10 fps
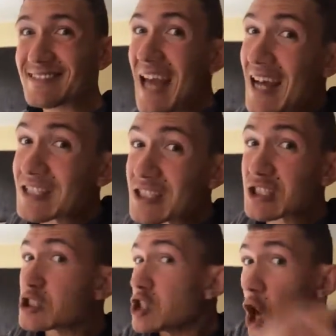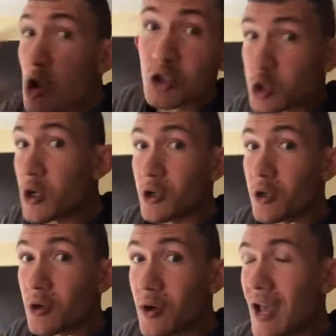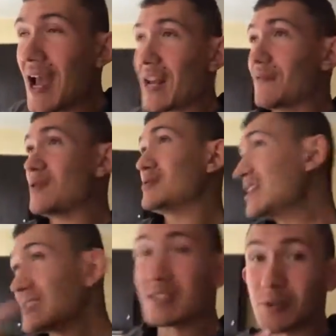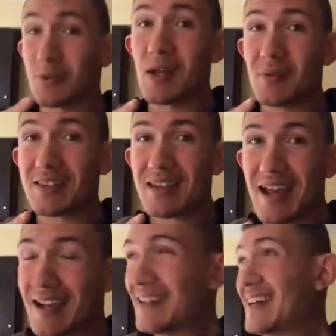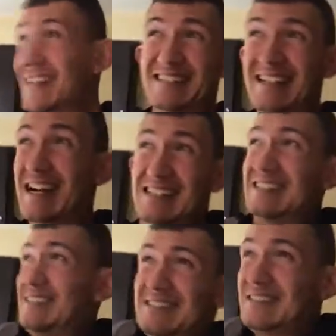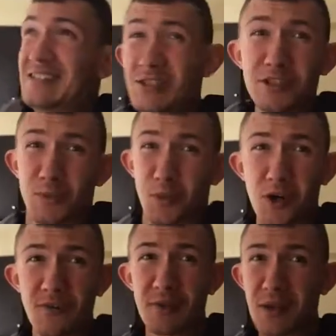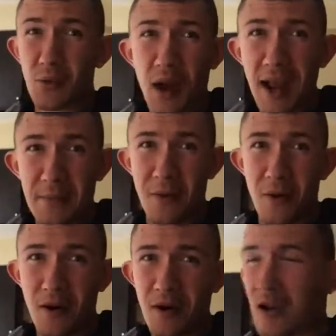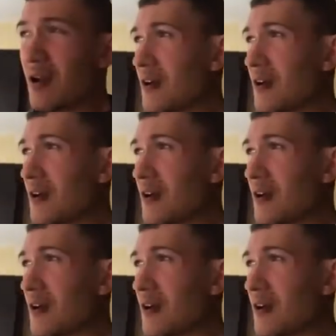That's so true, and if you disagree with it, you're just proving me right more.